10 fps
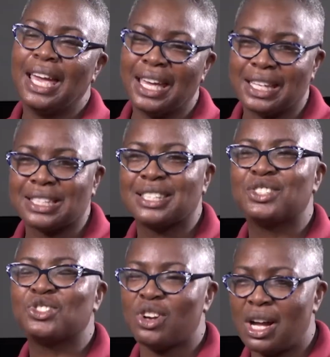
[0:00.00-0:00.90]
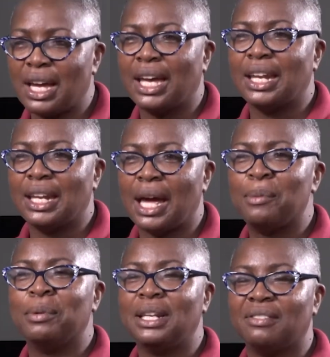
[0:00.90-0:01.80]
S, strong-headed. I
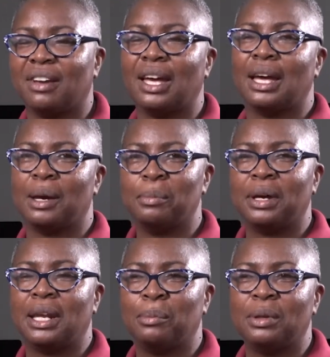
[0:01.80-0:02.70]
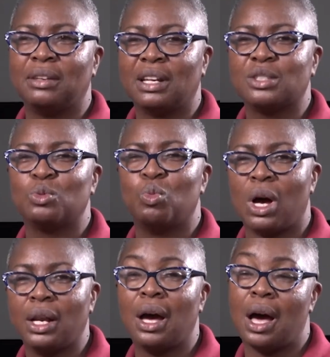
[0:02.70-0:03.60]
believe I am, and I believe that's
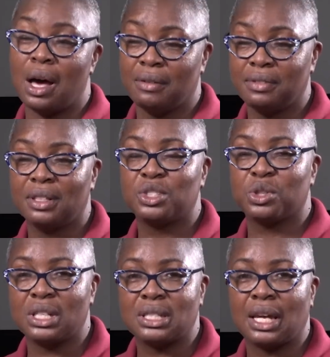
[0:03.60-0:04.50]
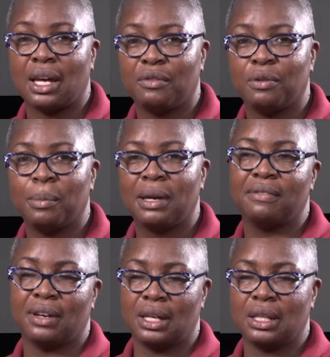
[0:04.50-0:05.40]
one of the traits I got from my
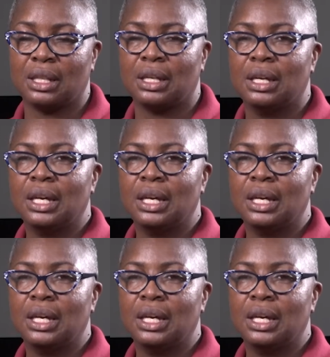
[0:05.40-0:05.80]
father.